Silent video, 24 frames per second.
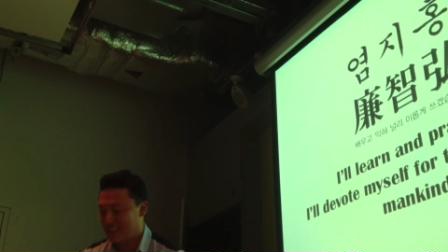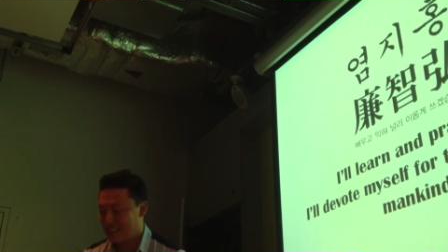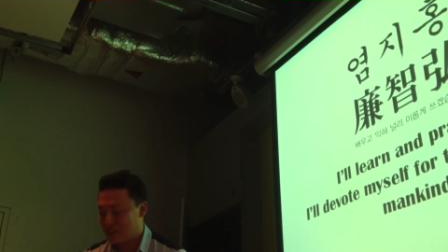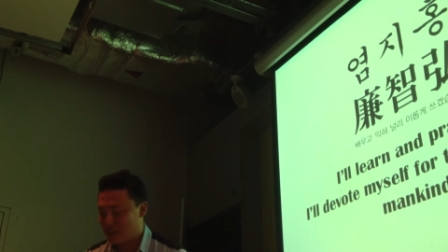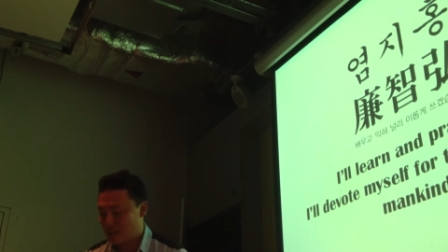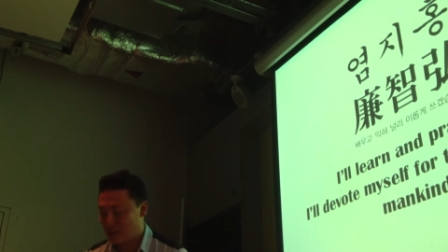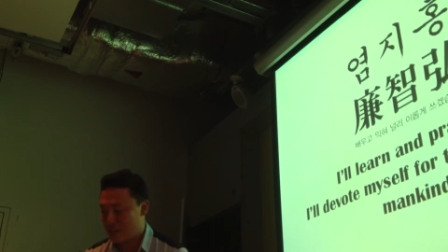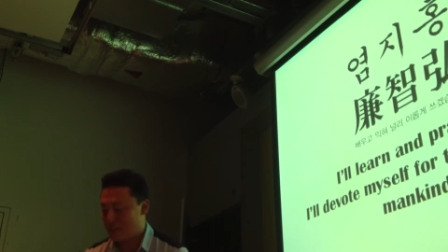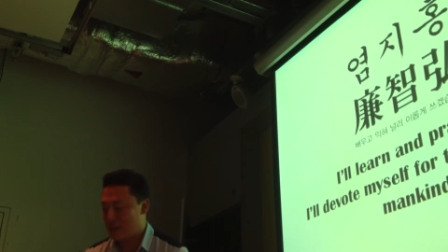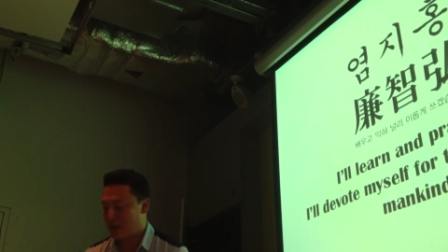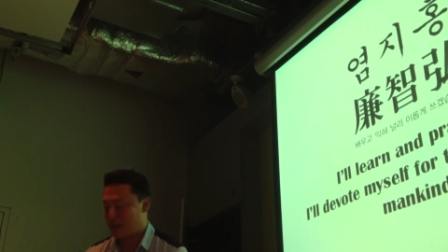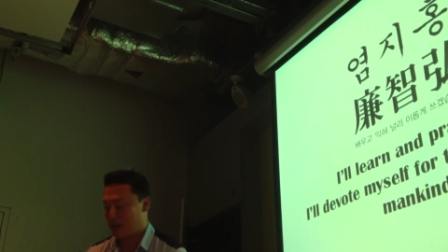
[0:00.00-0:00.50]

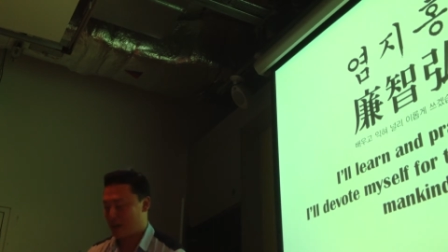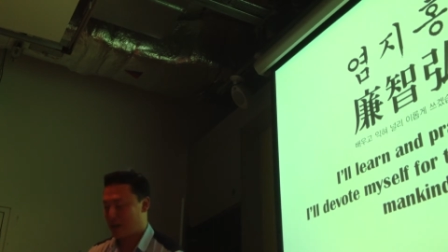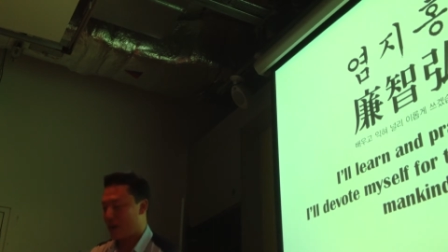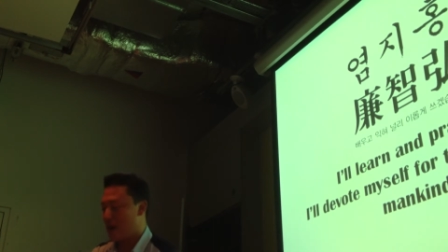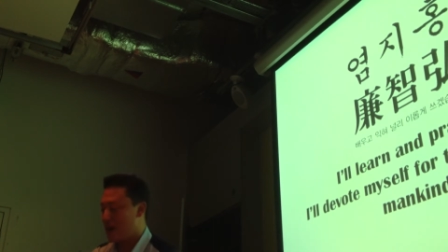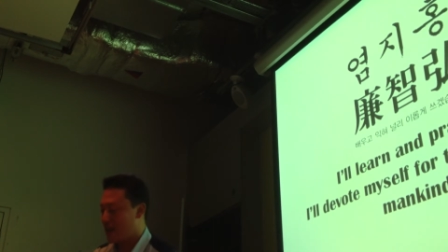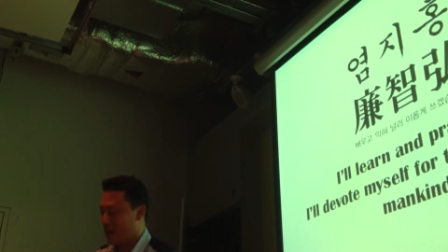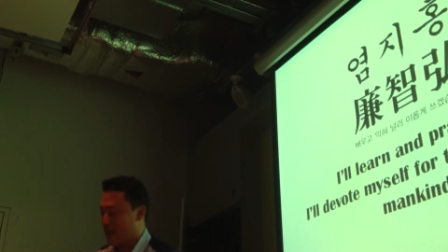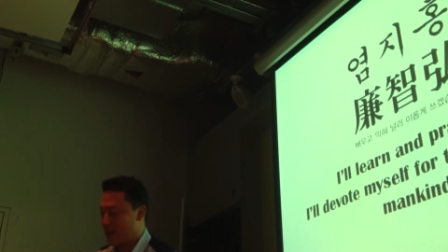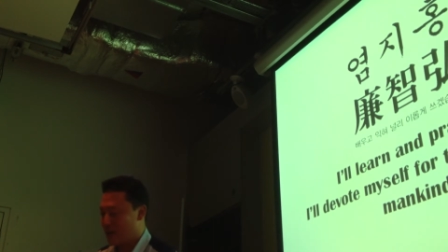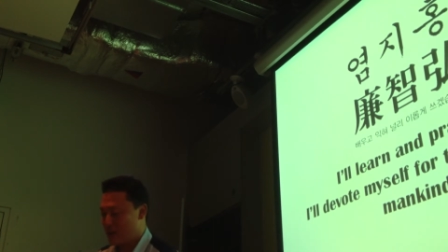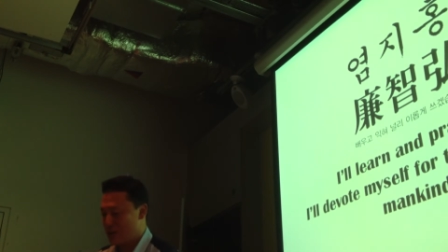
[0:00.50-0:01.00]
so I'm not, I
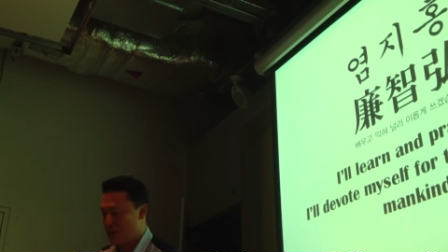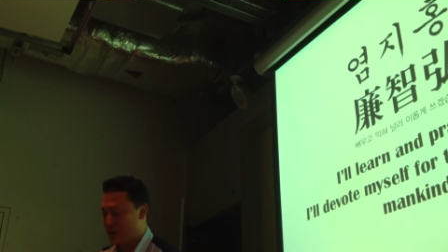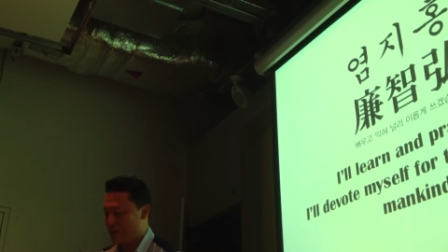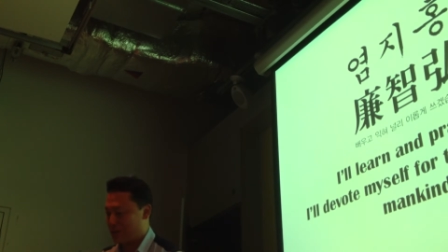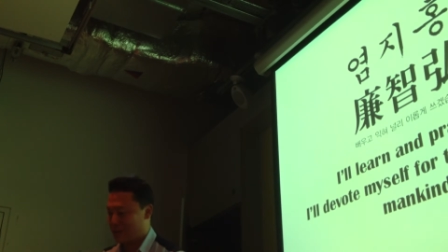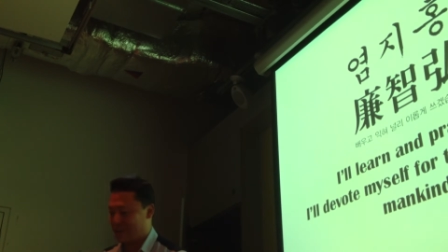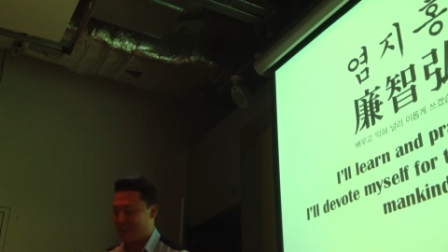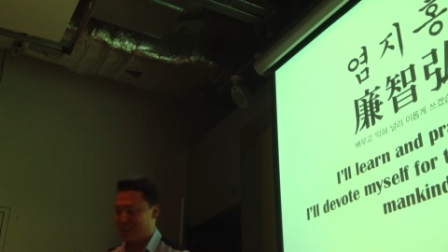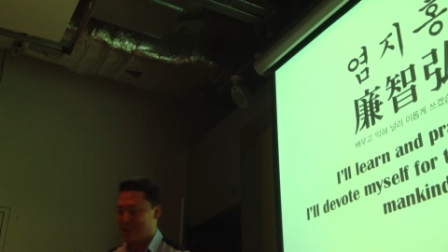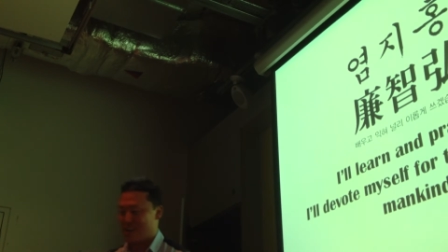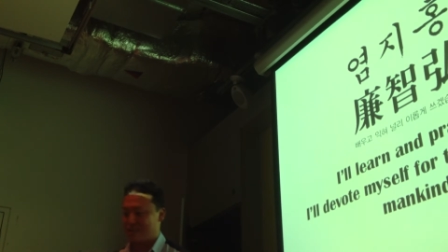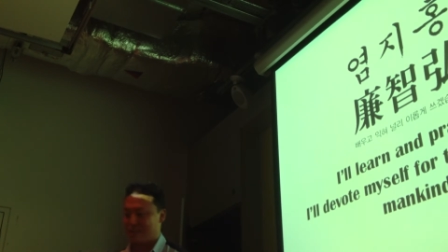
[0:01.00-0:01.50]
can't use
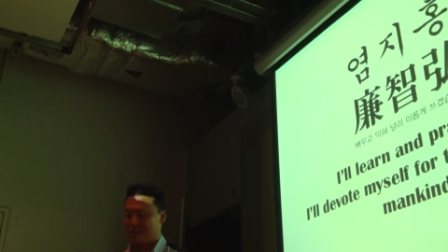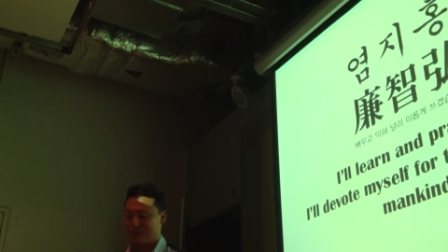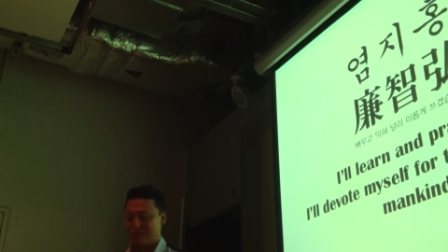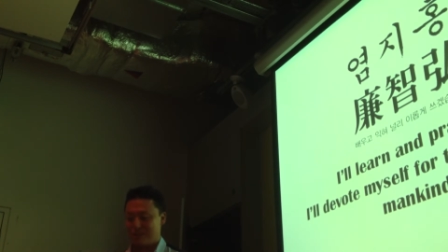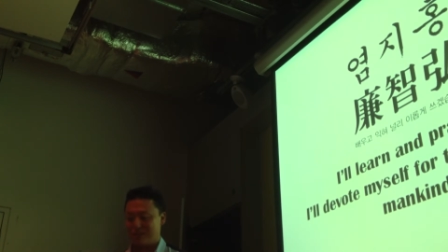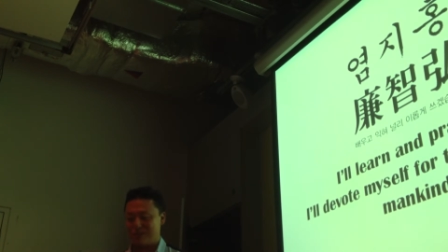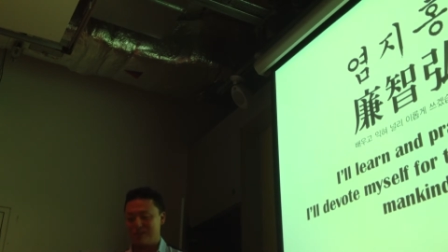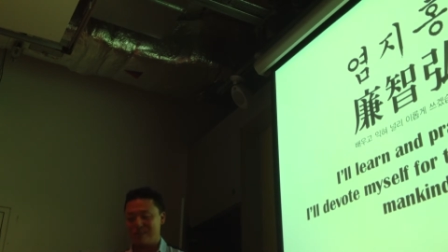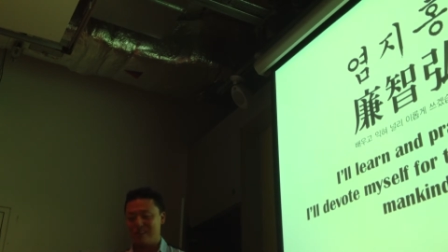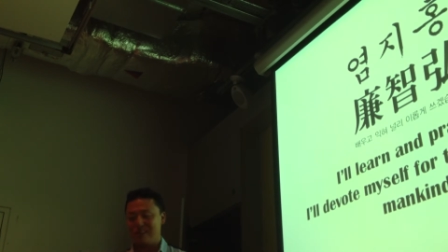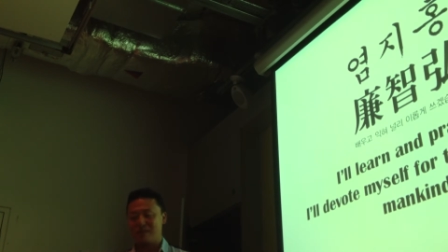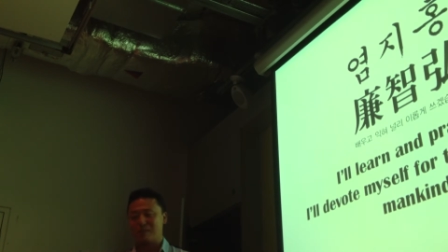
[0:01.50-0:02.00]
it now. So
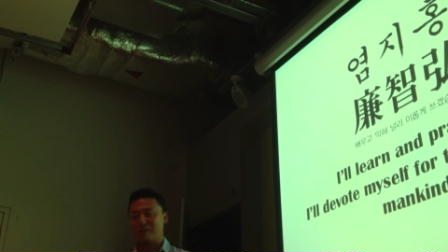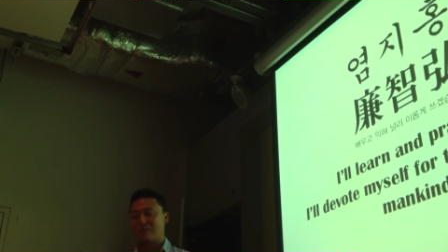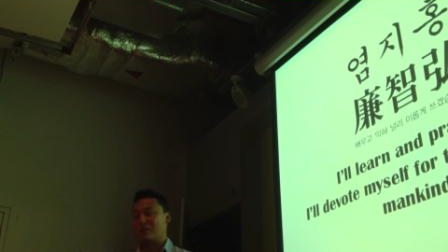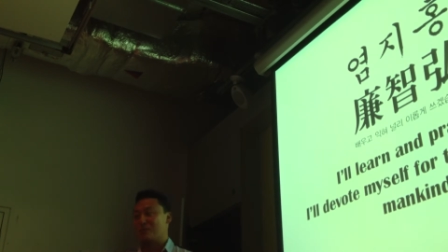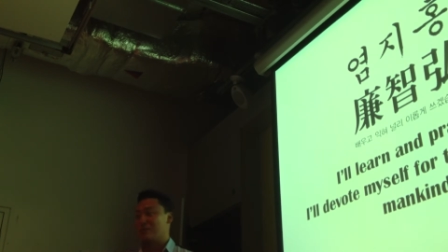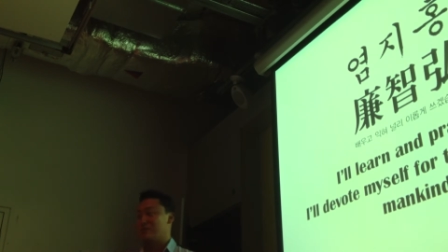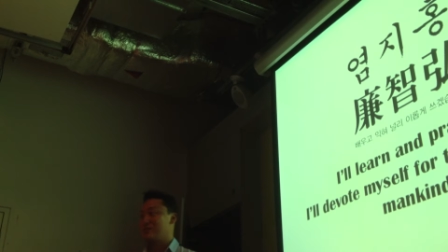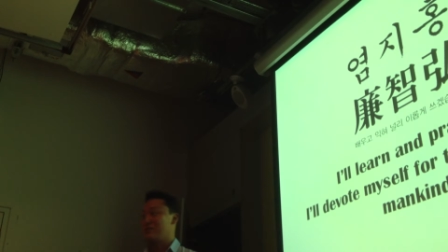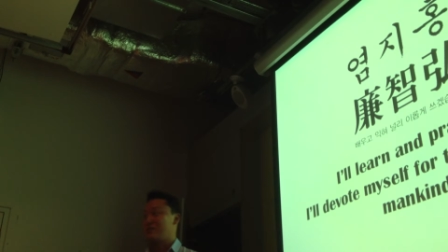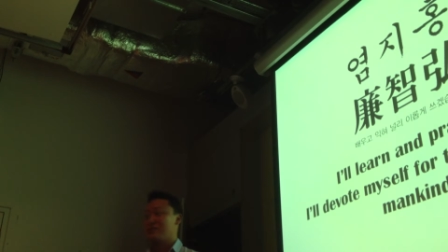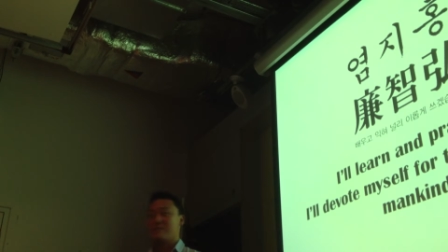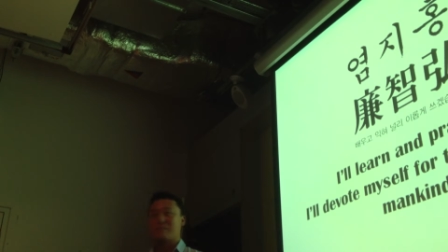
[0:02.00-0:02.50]
I'm going
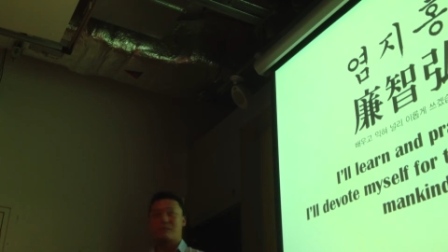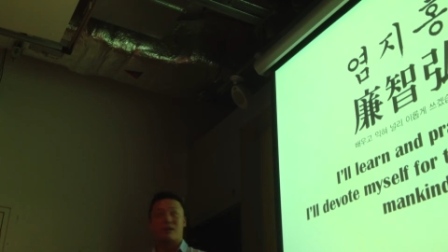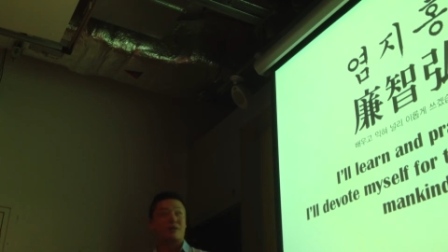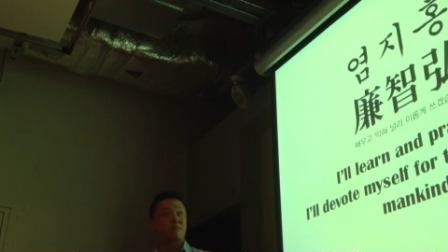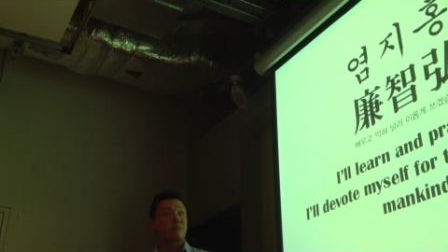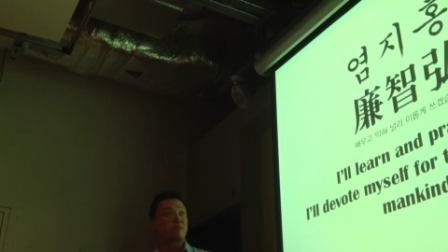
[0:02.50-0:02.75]
to start my